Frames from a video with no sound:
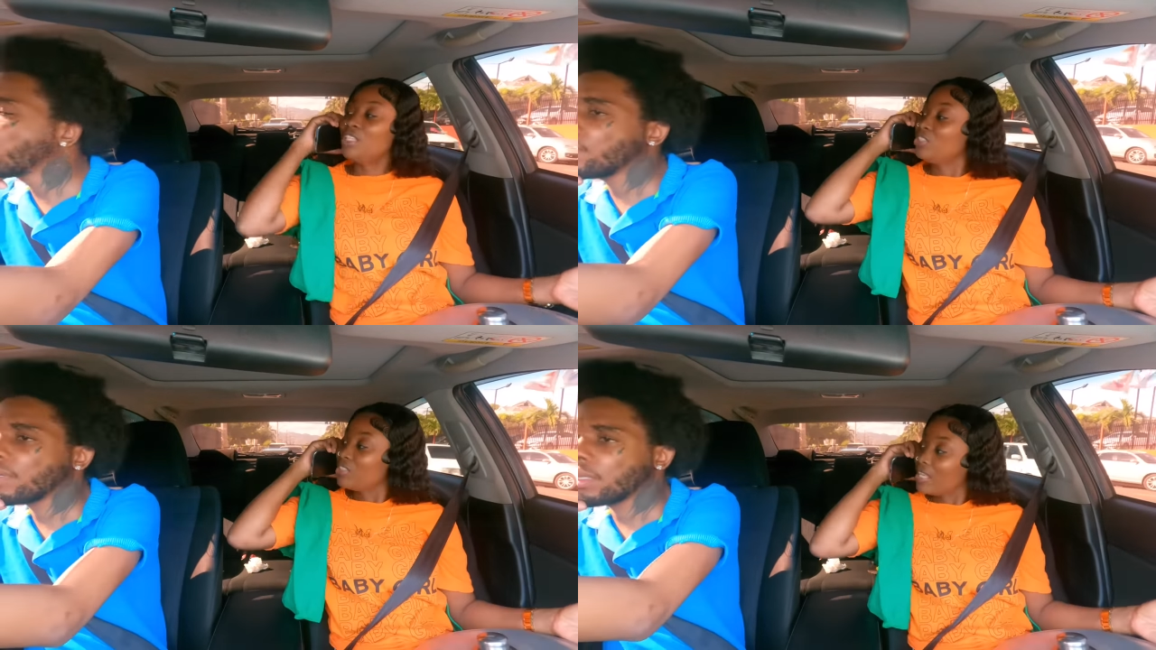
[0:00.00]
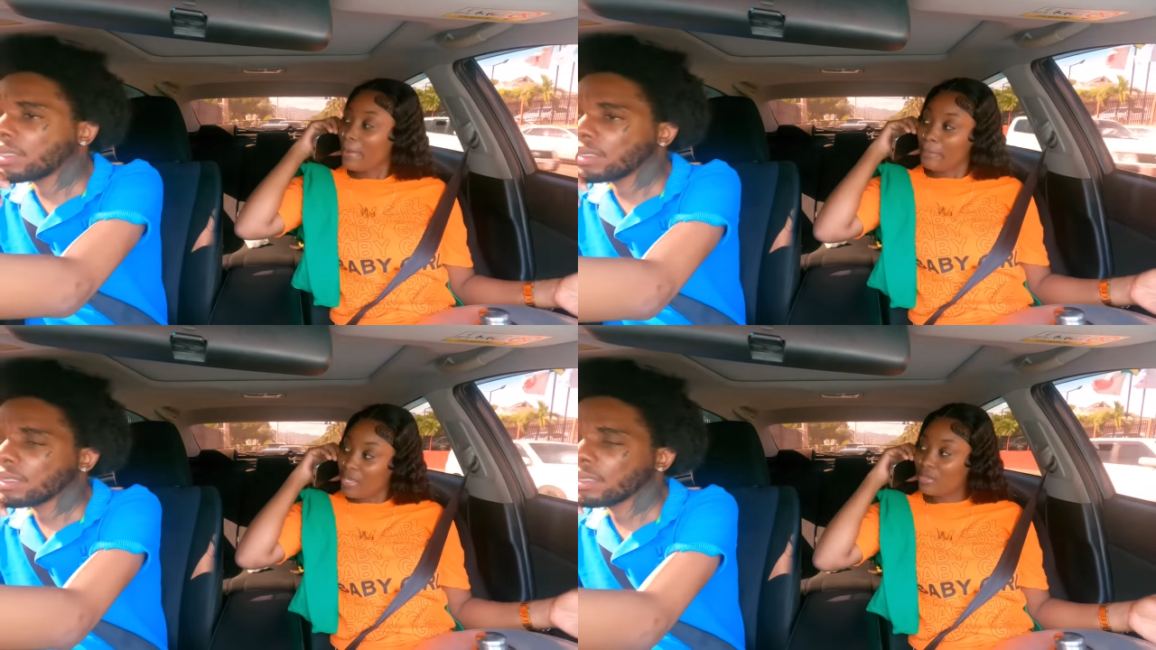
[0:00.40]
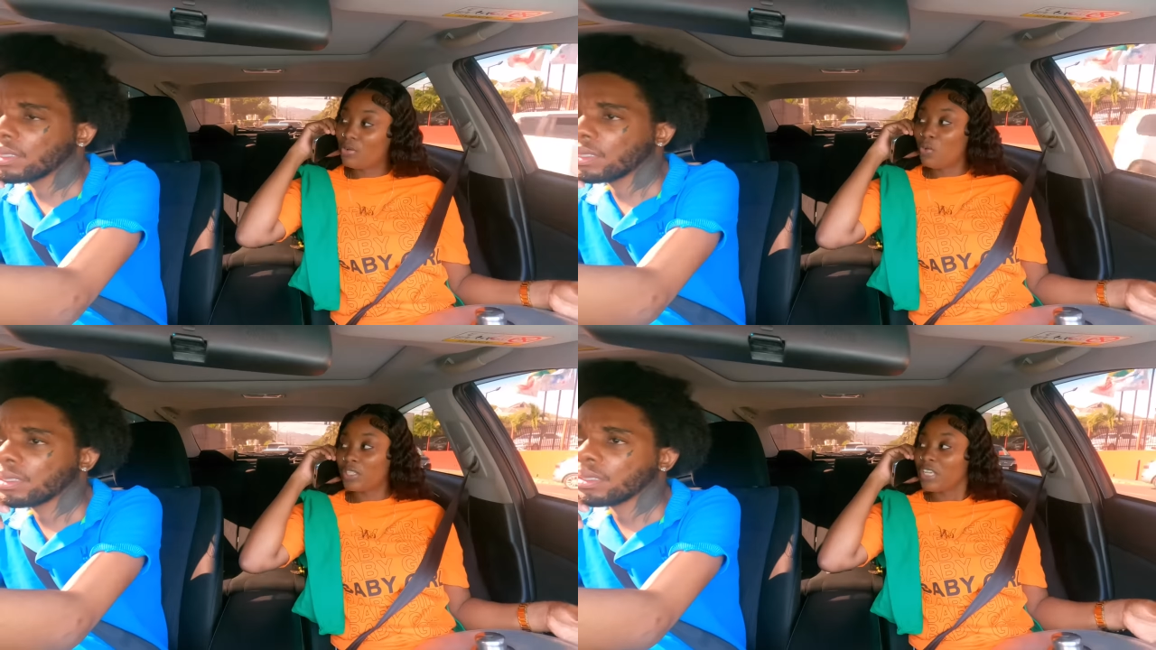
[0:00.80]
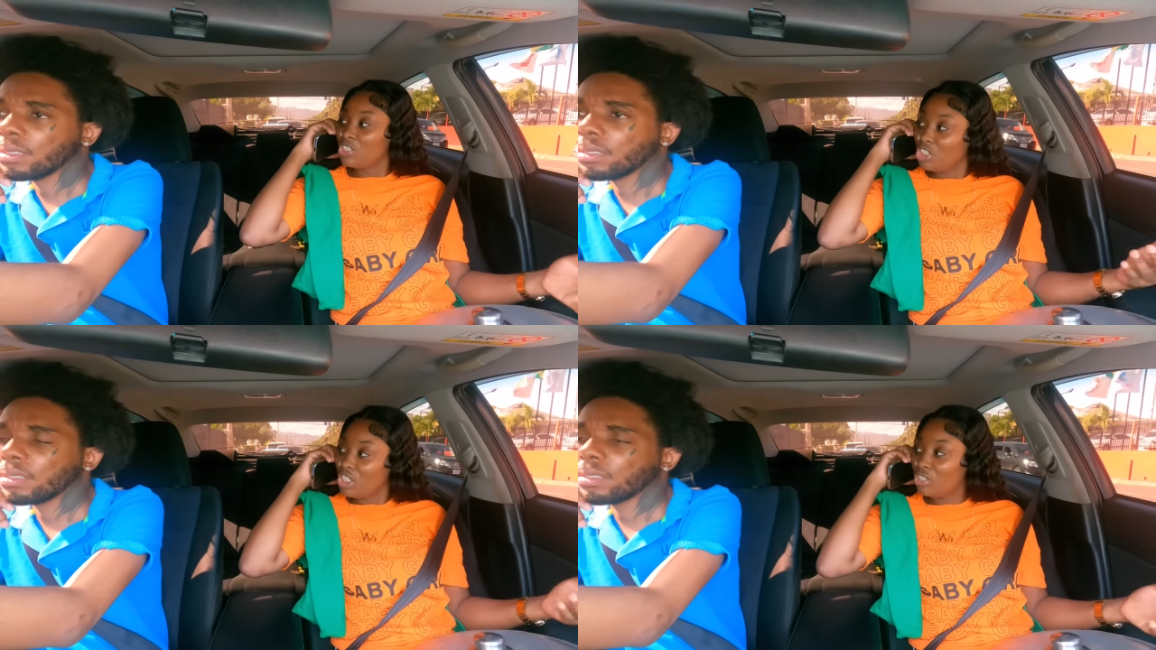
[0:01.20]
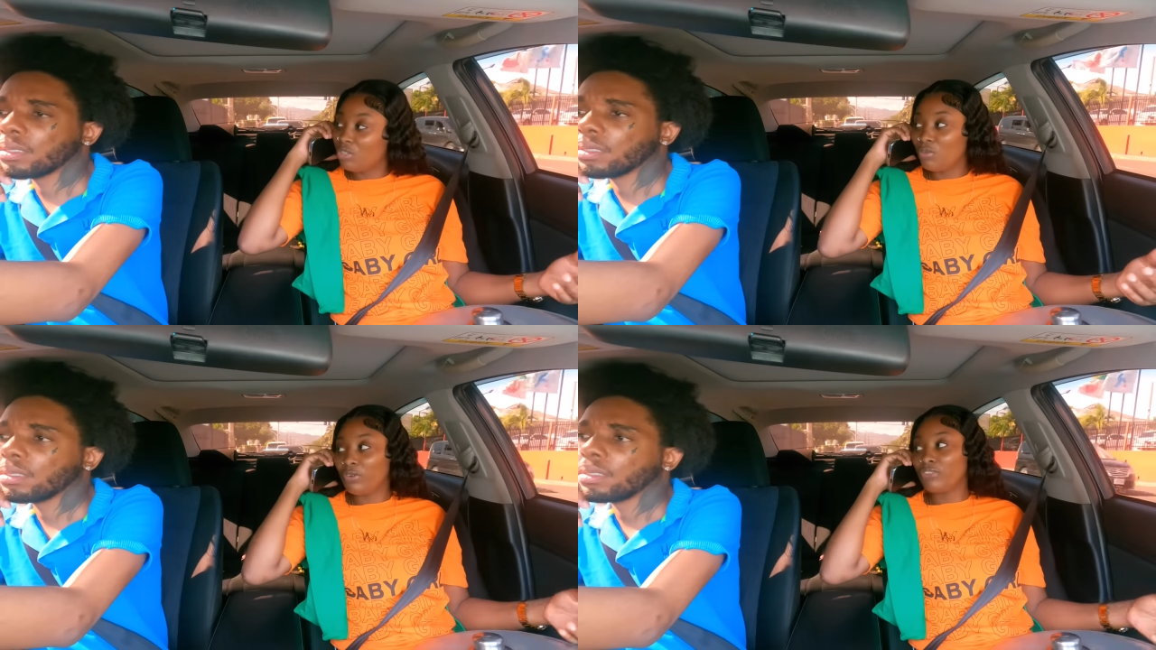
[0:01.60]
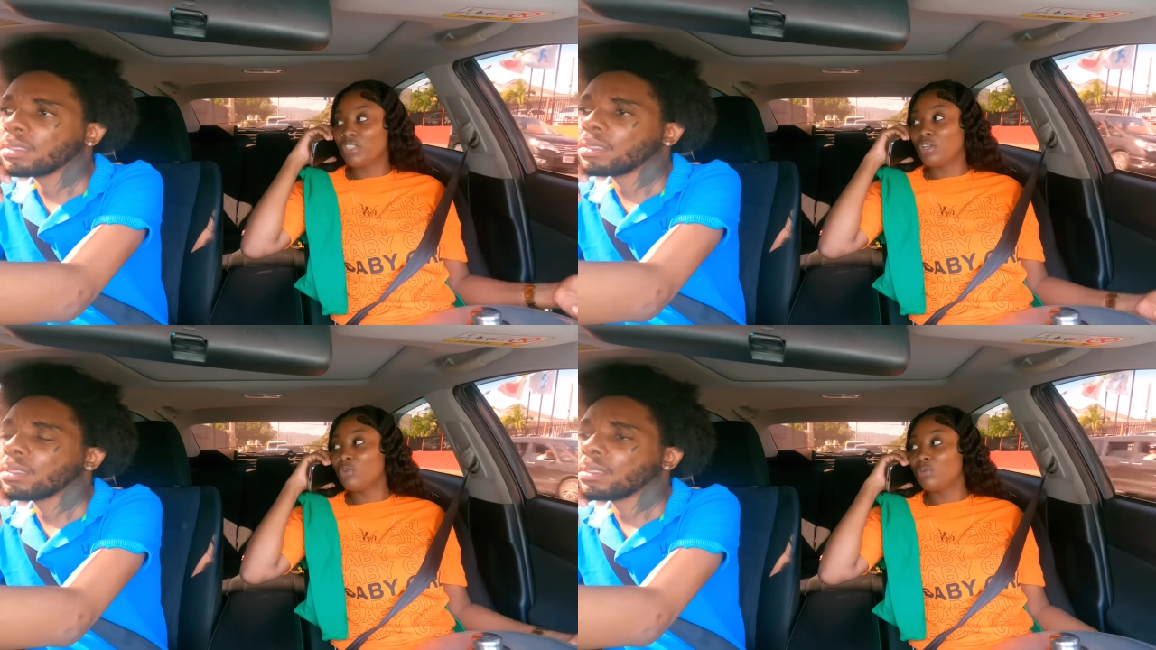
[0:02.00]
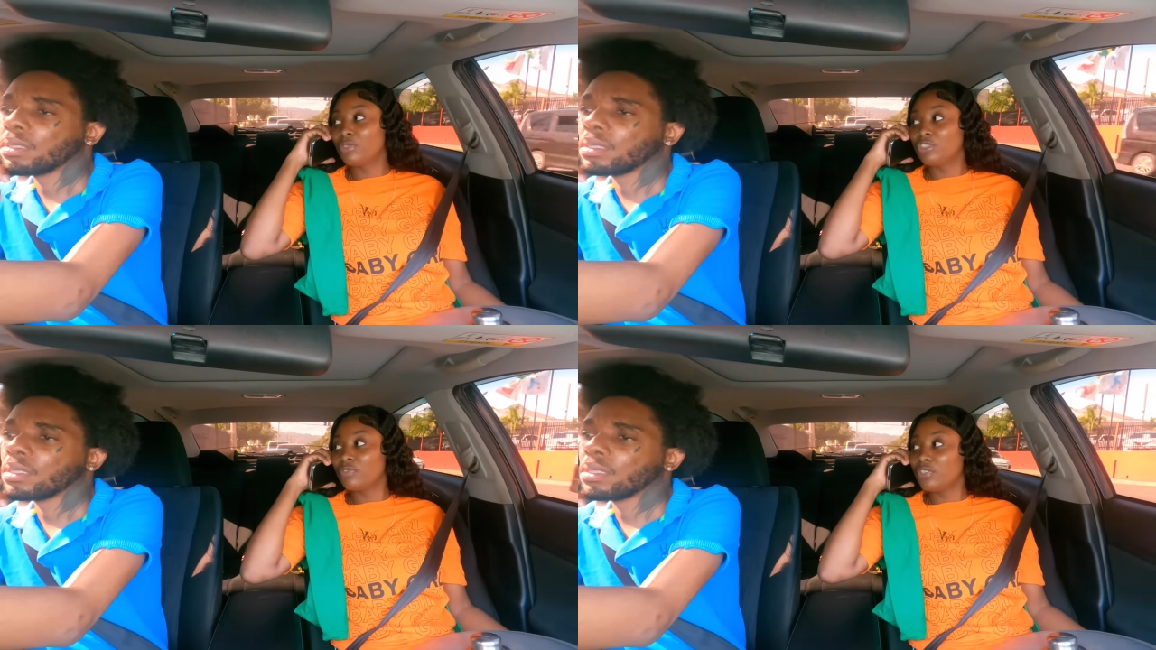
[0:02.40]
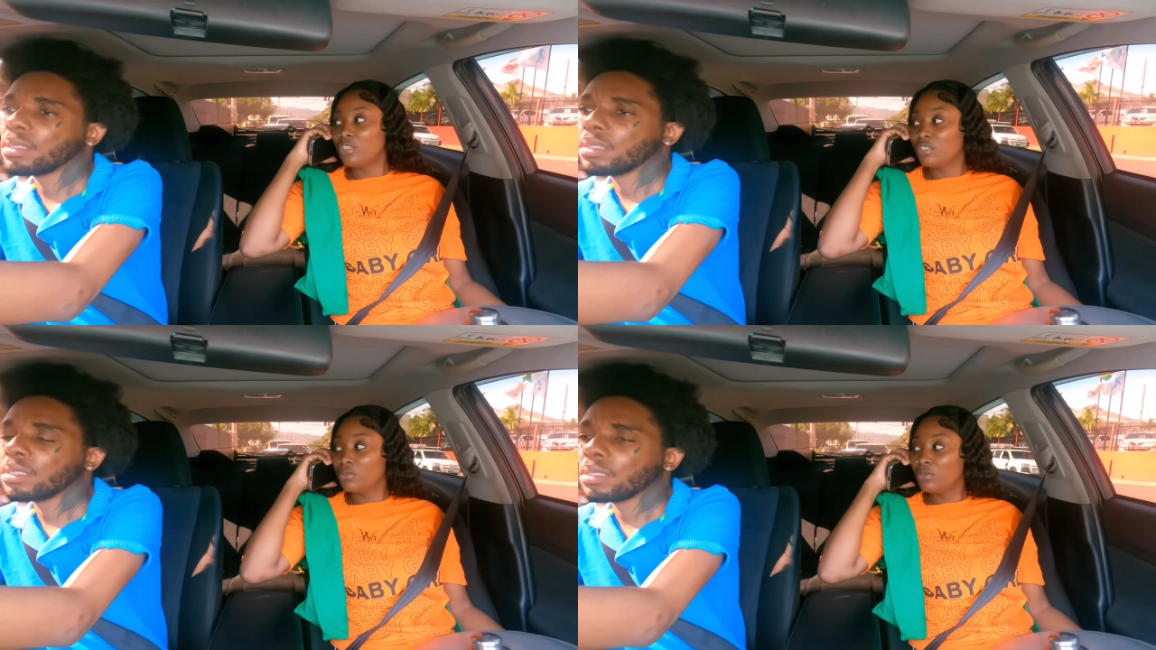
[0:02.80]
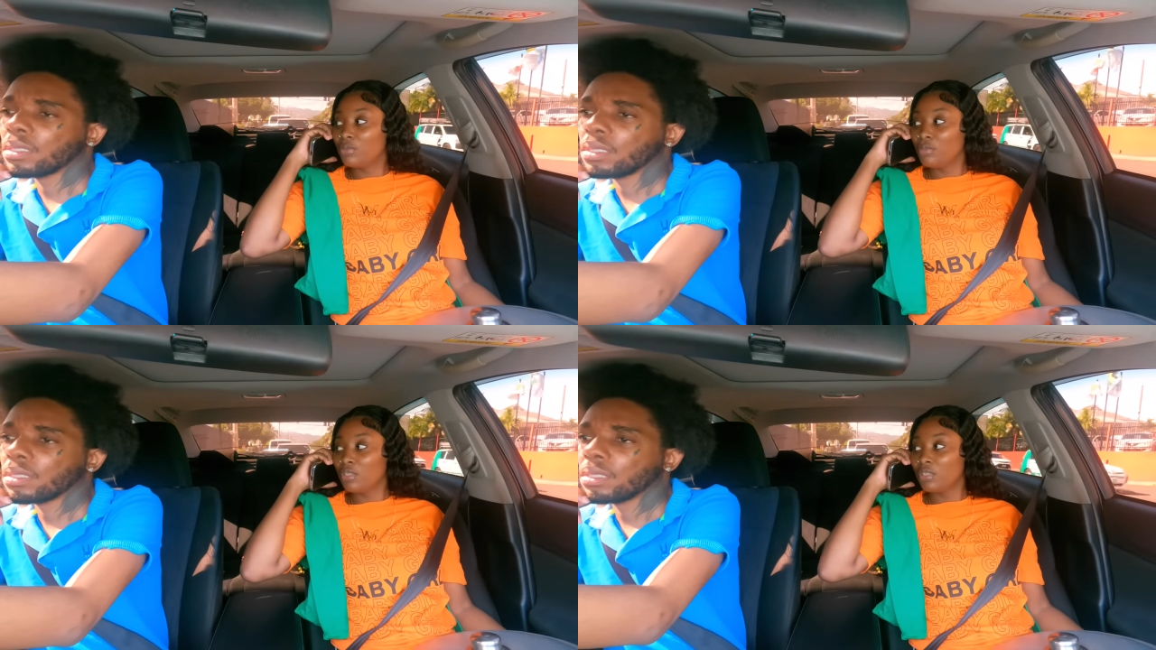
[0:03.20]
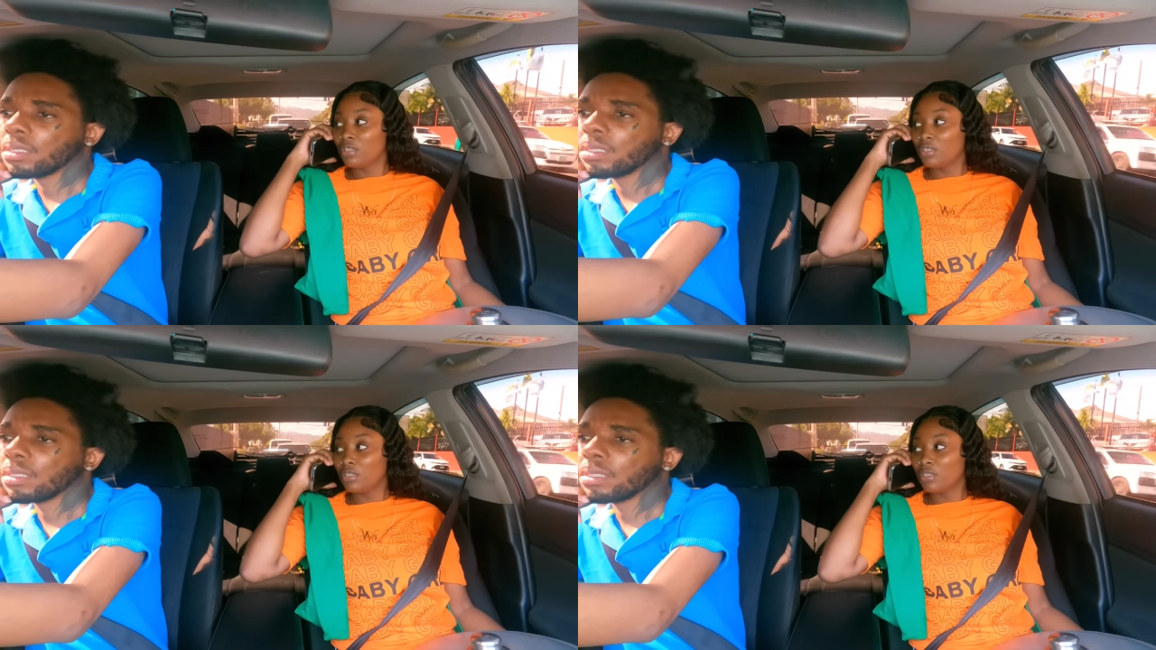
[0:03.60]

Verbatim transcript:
Speaker 1: B, she say a big goat and she not know if you tell how much feet the goat be.